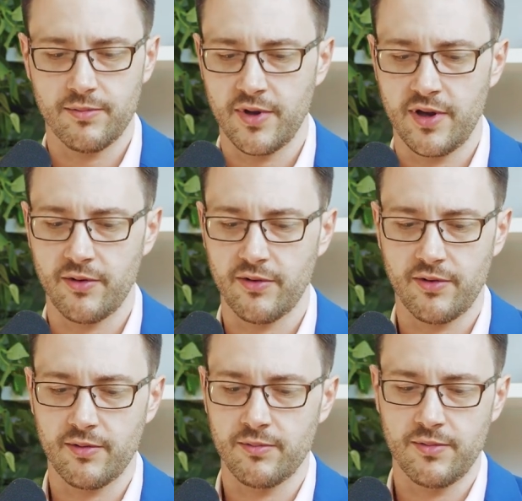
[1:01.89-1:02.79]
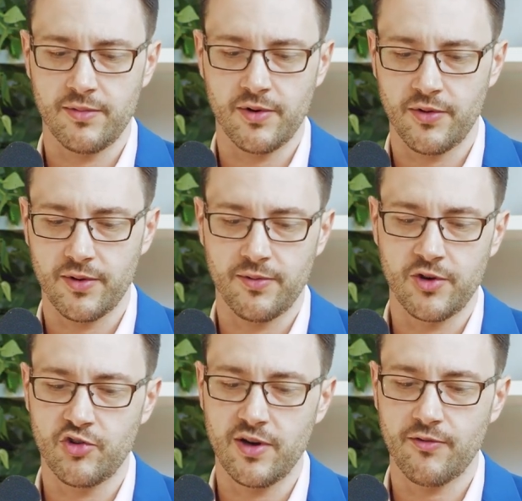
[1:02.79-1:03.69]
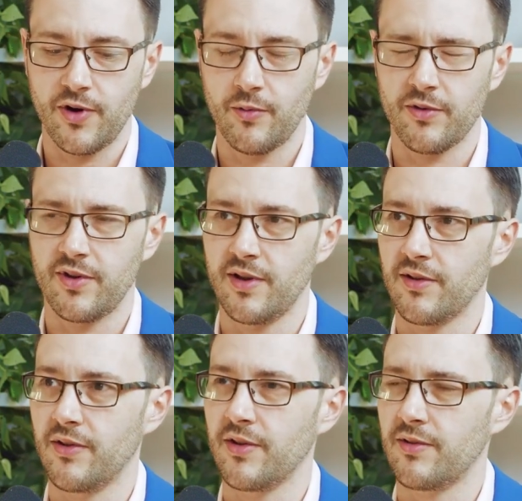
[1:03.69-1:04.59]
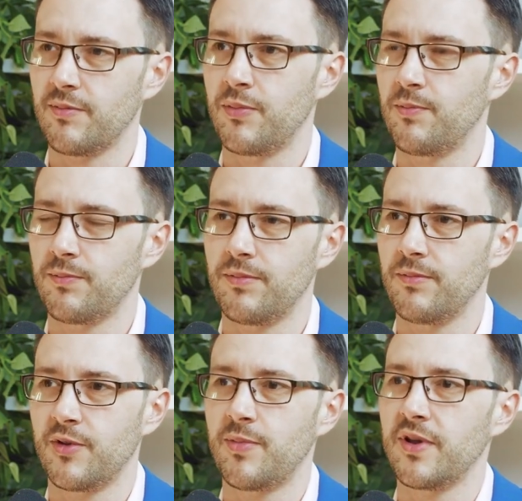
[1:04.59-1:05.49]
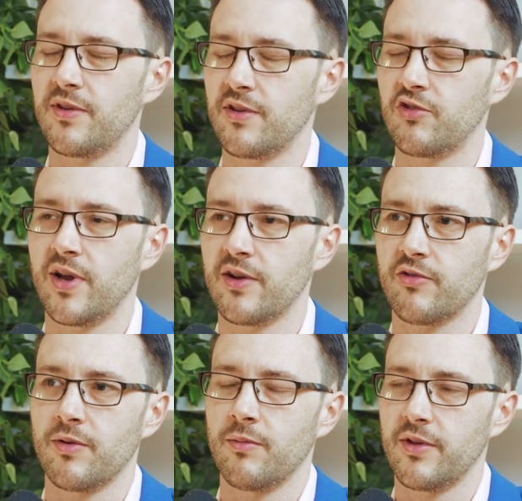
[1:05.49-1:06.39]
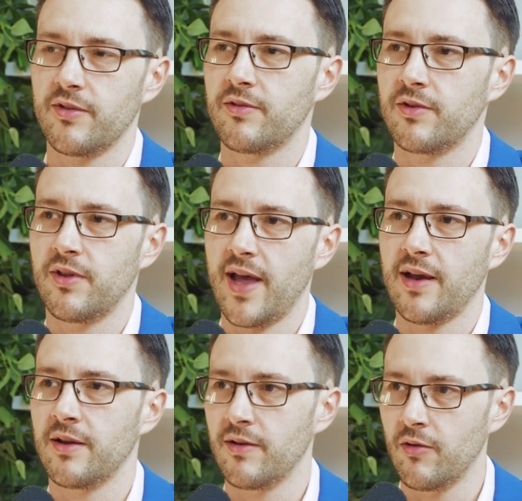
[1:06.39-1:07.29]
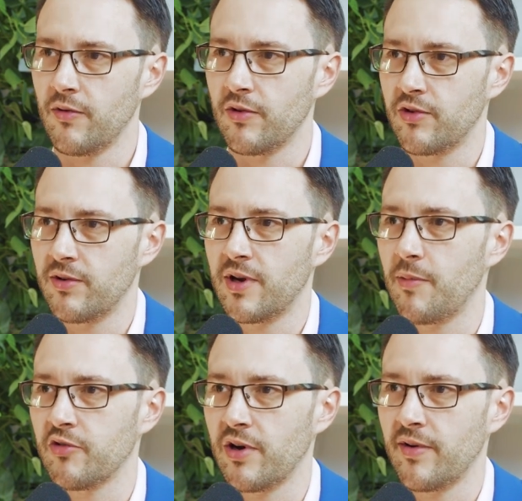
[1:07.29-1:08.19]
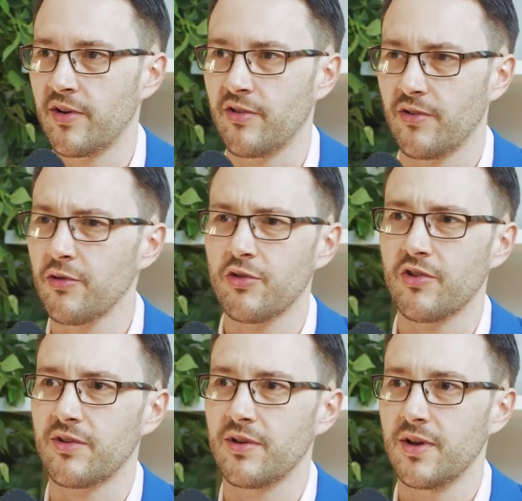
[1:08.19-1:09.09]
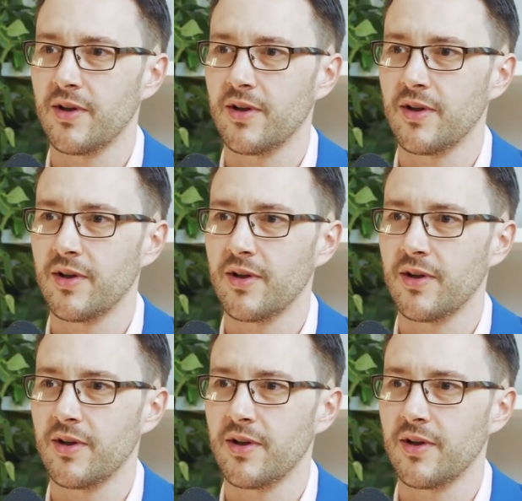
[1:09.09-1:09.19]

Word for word: here's, you know, the, the gene frequencies in this species changed from this to that and over a couple of generations. Those are just